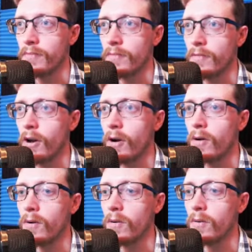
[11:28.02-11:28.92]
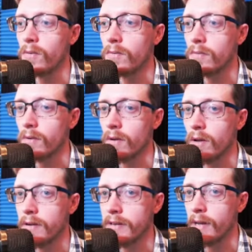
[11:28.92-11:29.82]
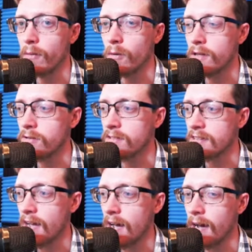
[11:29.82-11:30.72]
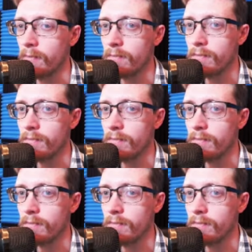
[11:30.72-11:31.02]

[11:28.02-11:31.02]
No! God damn it, why'd you stop?